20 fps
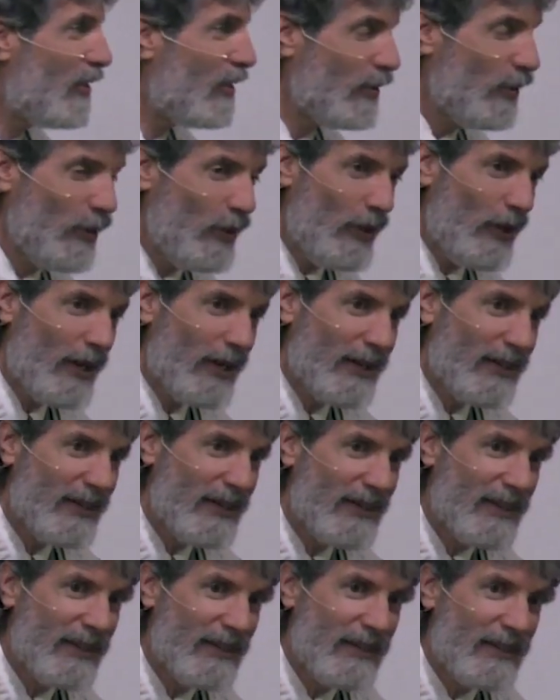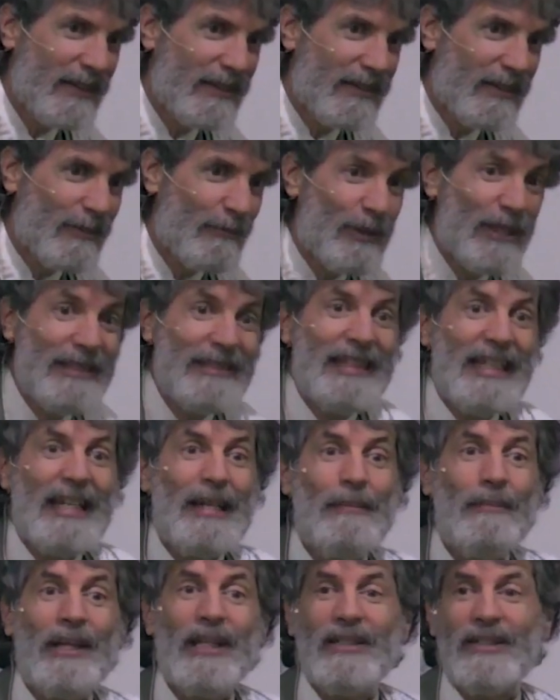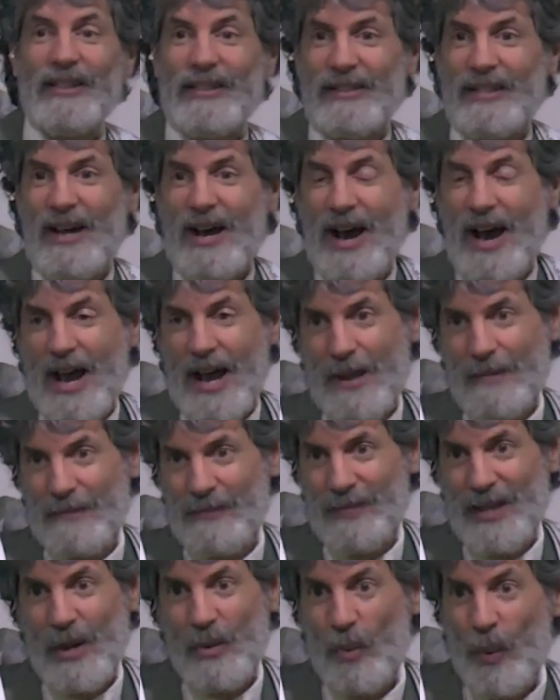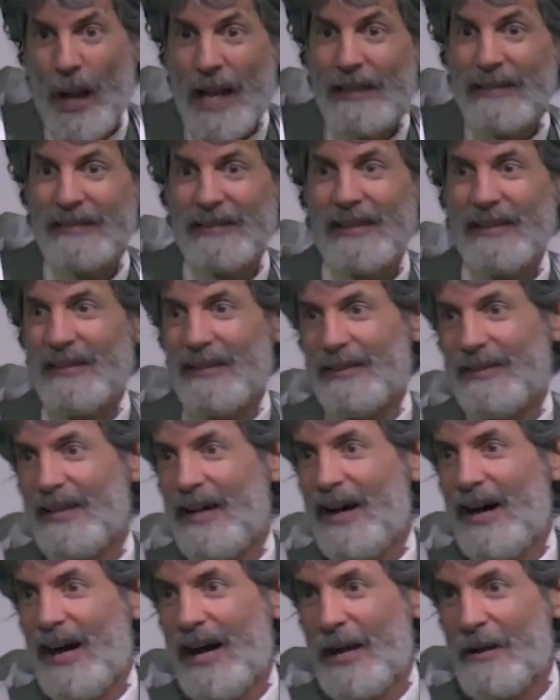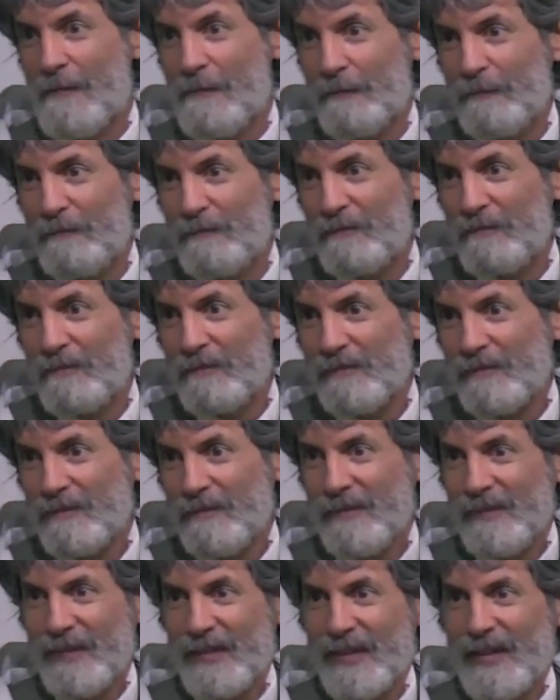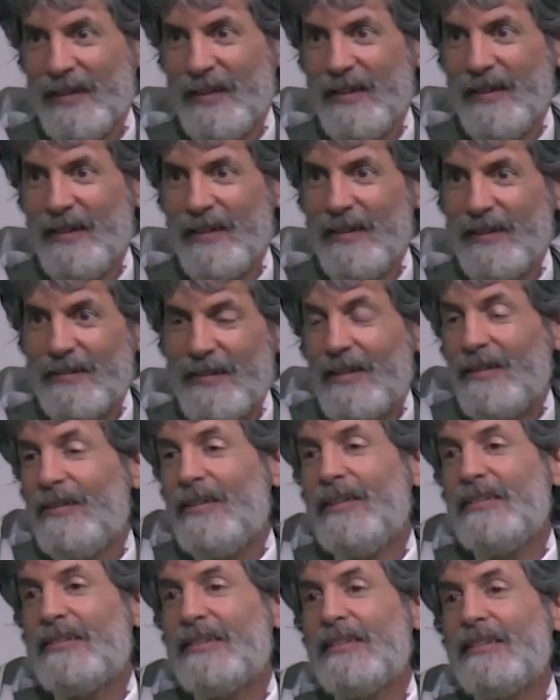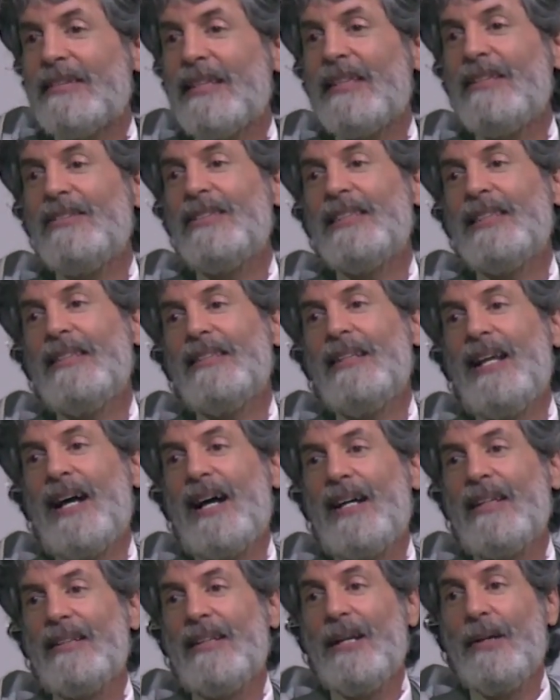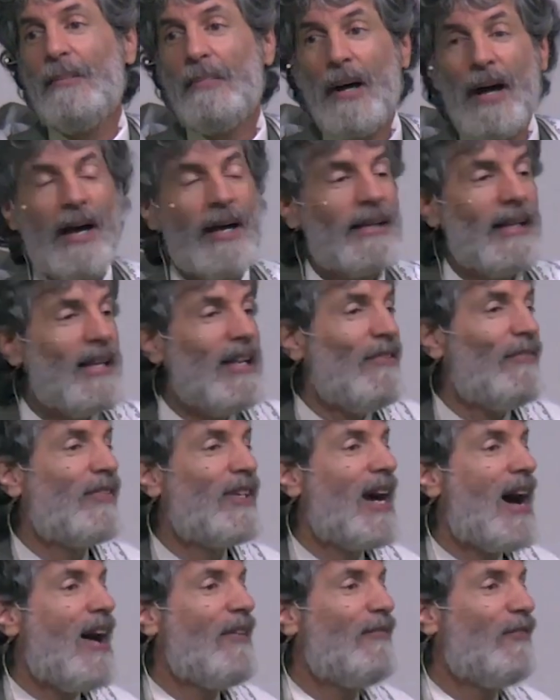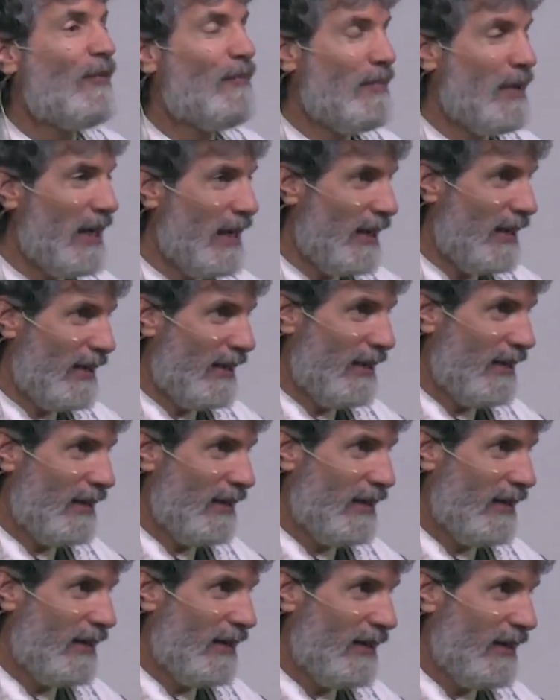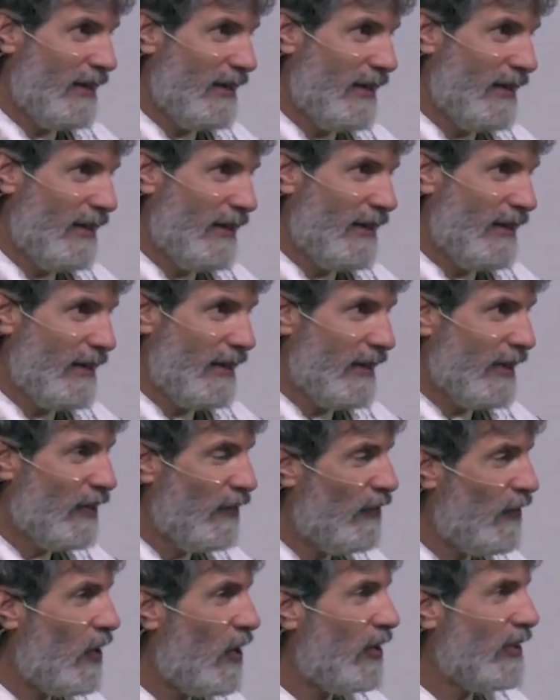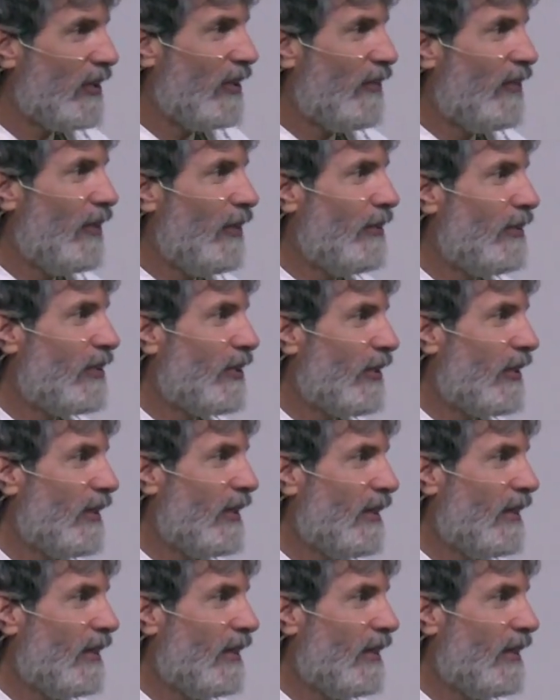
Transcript: the Lord. Redeeming the time, not wasting the time. Tell you these things that you sin not. But if, God forbid, you fall in the future,